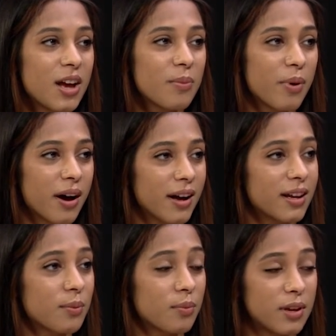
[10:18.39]
but
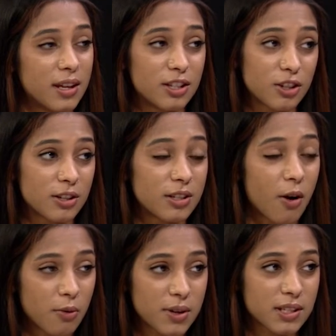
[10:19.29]
we should
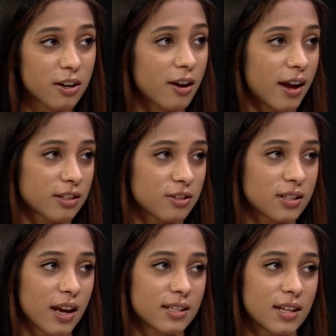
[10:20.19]
always start
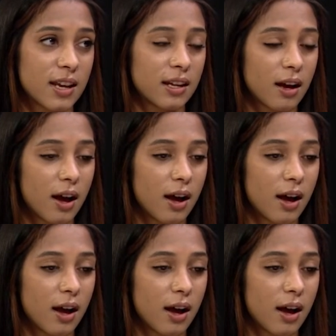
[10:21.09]
exercising.